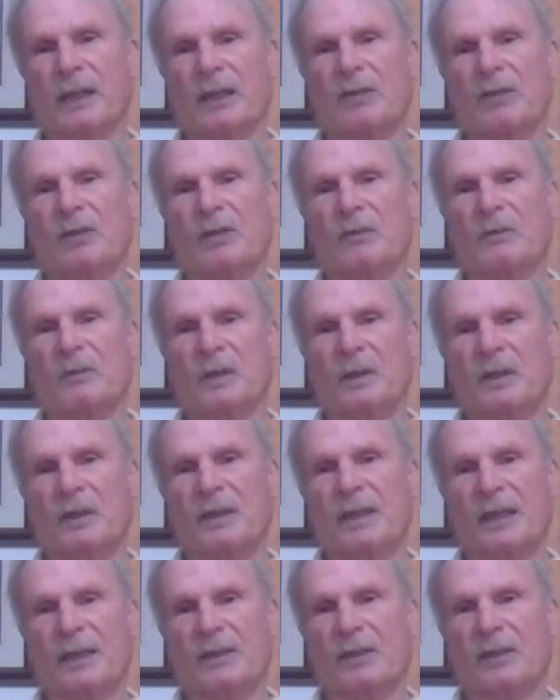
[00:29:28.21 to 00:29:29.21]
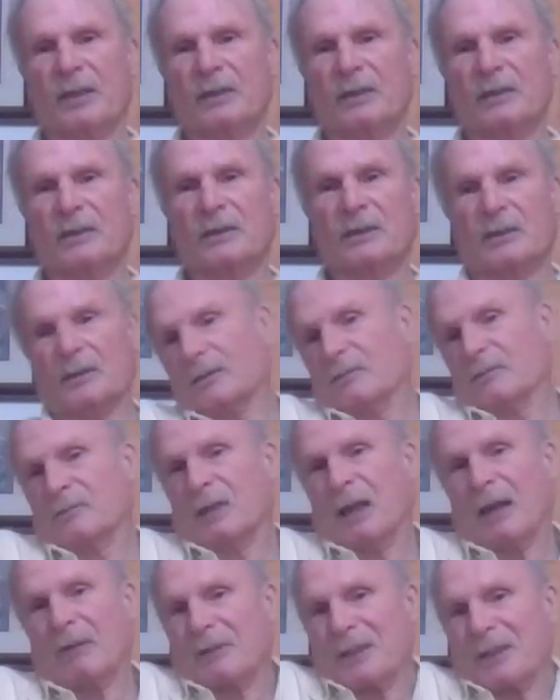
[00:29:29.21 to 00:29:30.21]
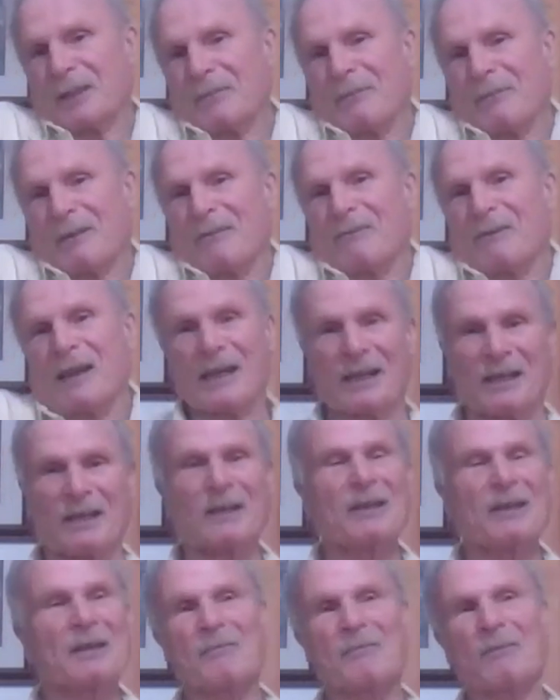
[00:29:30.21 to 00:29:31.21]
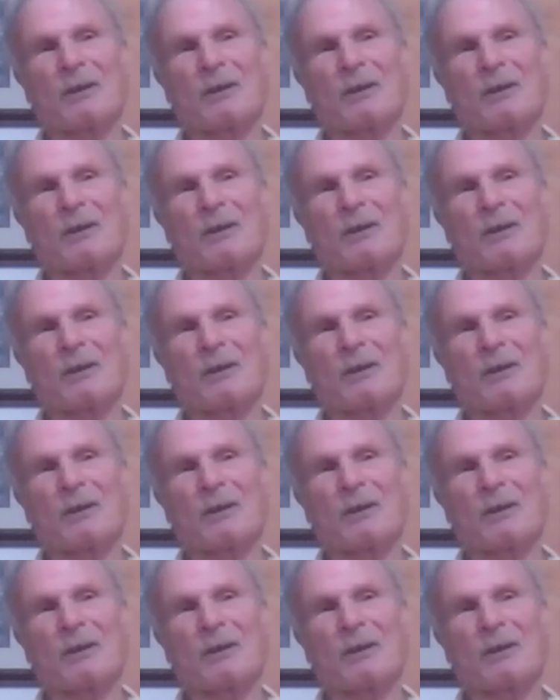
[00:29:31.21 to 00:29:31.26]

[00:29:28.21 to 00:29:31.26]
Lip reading: national forest edge because I was thinking about fire.